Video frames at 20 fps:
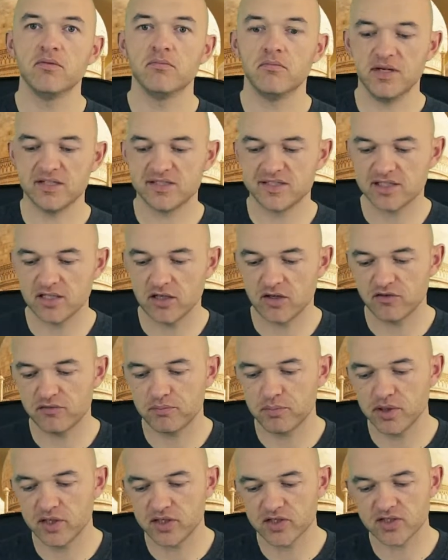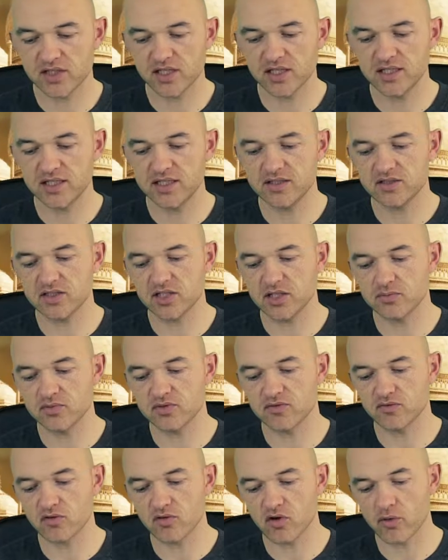myself personally in terms
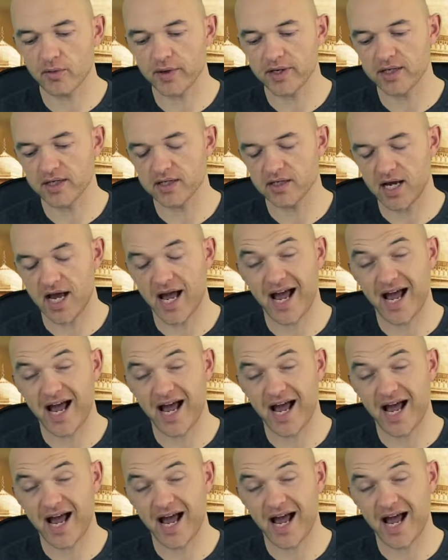of growing